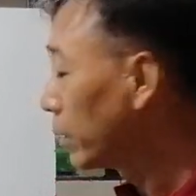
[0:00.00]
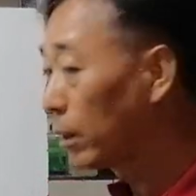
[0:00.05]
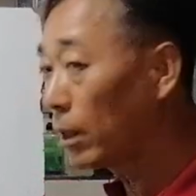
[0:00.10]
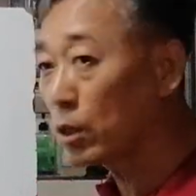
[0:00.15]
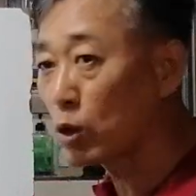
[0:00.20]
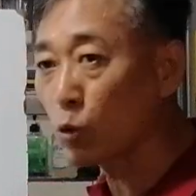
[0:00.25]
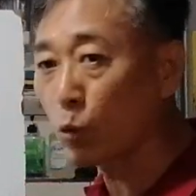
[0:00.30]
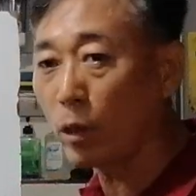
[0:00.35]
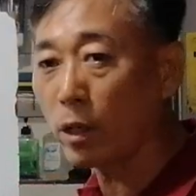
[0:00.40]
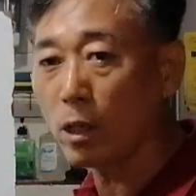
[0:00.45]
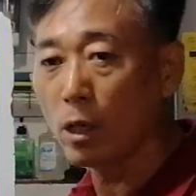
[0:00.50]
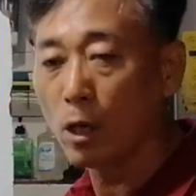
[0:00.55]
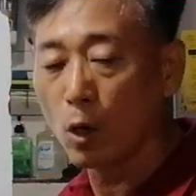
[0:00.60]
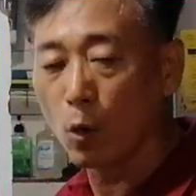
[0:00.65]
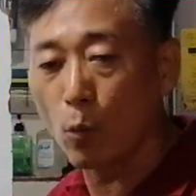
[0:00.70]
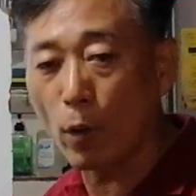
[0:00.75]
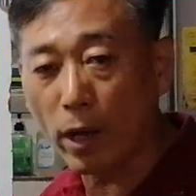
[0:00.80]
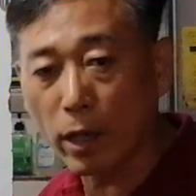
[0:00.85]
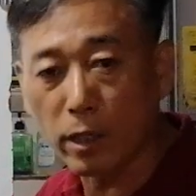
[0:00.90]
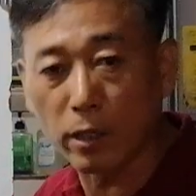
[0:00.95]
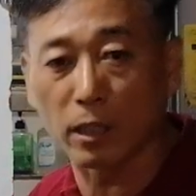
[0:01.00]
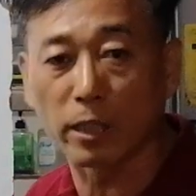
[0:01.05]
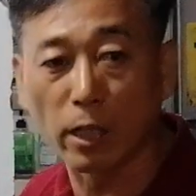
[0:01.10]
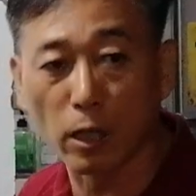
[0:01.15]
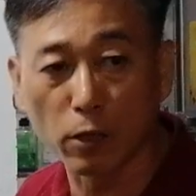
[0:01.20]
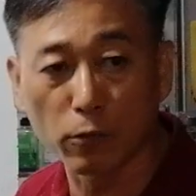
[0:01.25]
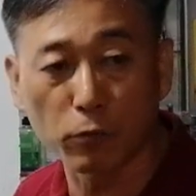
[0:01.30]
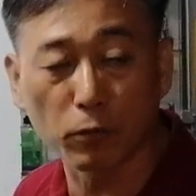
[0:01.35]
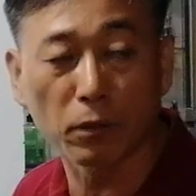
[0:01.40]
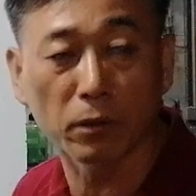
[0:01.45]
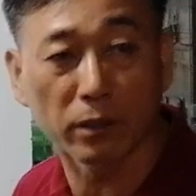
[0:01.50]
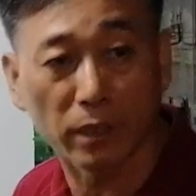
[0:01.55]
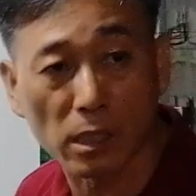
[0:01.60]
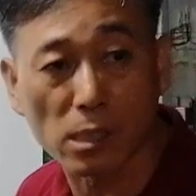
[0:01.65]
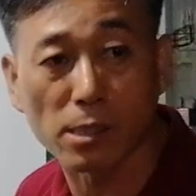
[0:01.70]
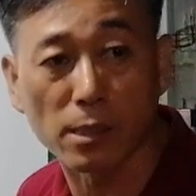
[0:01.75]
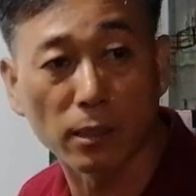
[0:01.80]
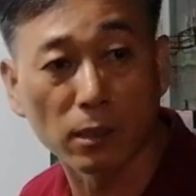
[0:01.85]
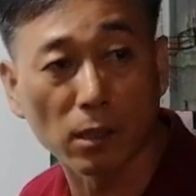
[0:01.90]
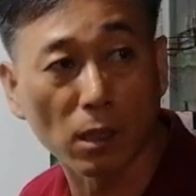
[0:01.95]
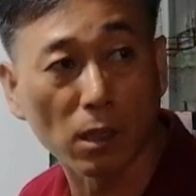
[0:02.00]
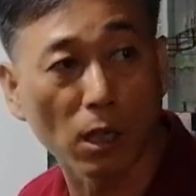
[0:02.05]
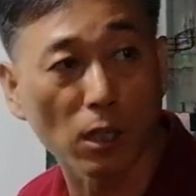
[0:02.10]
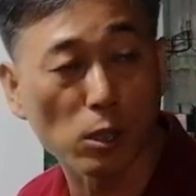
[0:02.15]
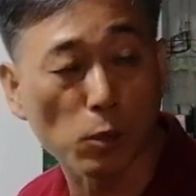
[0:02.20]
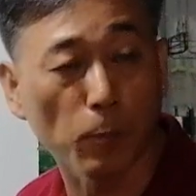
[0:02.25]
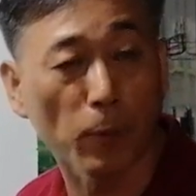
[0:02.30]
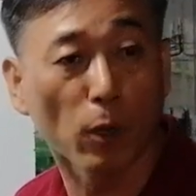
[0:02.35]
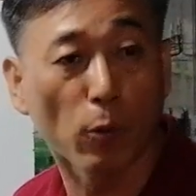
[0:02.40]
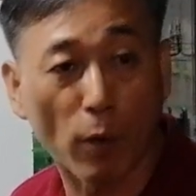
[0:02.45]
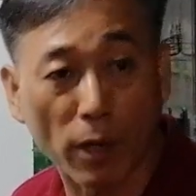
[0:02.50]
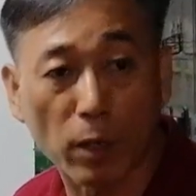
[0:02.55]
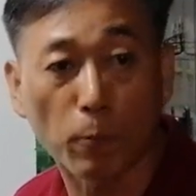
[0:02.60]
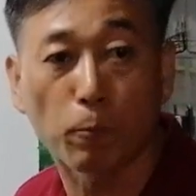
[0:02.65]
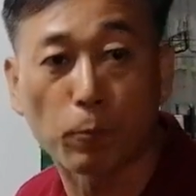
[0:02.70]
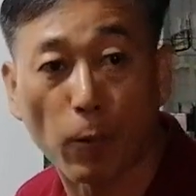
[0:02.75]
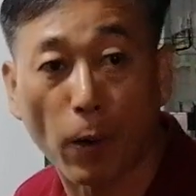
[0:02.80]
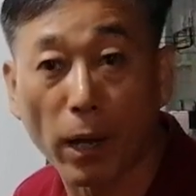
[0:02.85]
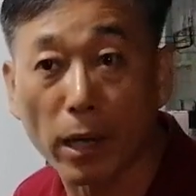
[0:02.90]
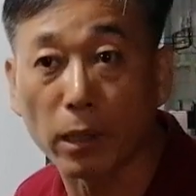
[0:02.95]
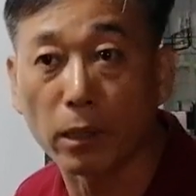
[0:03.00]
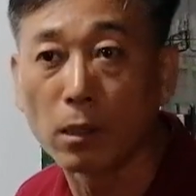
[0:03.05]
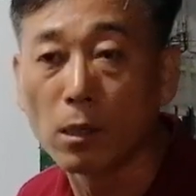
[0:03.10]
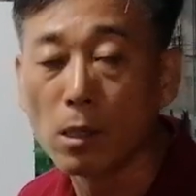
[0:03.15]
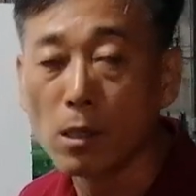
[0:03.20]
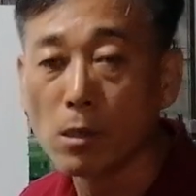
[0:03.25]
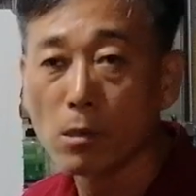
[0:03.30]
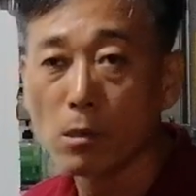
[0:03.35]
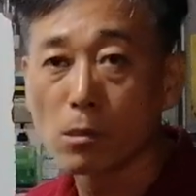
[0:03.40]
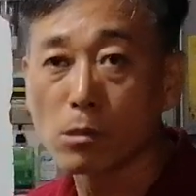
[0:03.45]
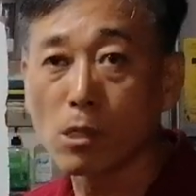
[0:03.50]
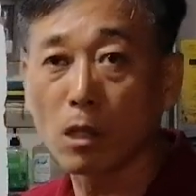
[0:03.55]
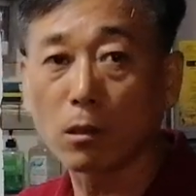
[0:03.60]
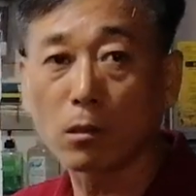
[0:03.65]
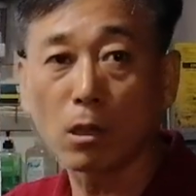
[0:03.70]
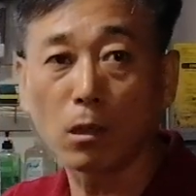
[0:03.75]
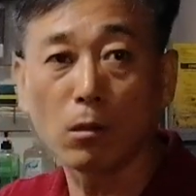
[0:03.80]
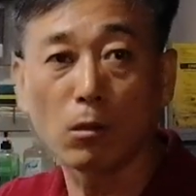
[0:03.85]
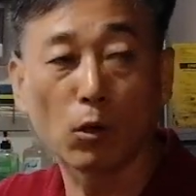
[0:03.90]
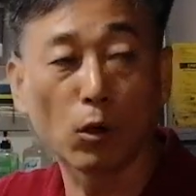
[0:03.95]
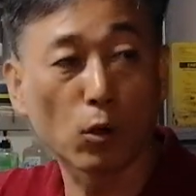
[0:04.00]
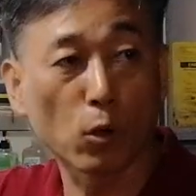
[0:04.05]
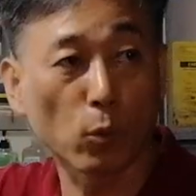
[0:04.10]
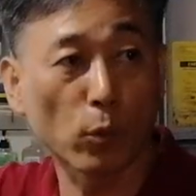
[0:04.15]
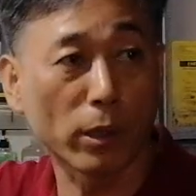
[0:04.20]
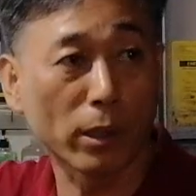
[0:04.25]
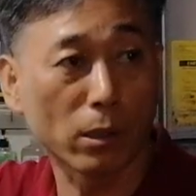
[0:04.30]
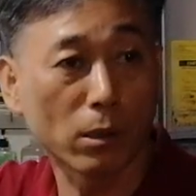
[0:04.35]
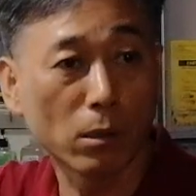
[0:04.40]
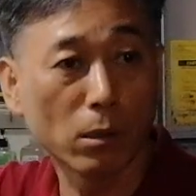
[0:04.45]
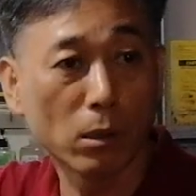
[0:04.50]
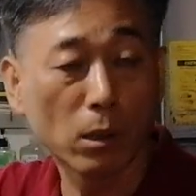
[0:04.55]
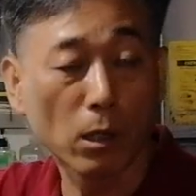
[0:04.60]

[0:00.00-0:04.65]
That's why when he delivered this the gospel, when he prayed, Satan run away.